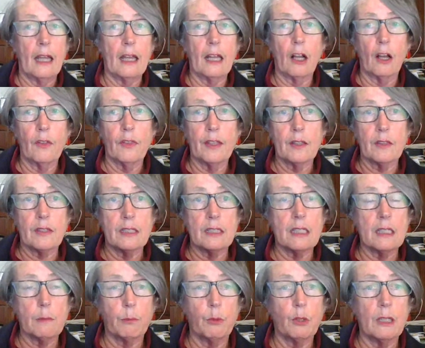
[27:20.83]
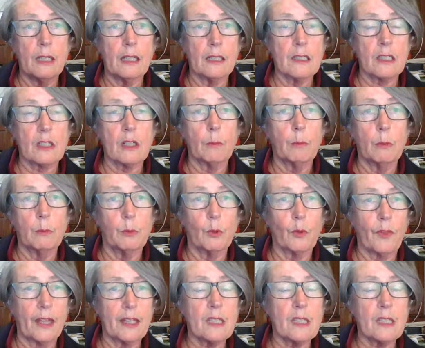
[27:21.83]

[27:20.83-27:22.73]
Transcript: And I think this is pretty unstoppable.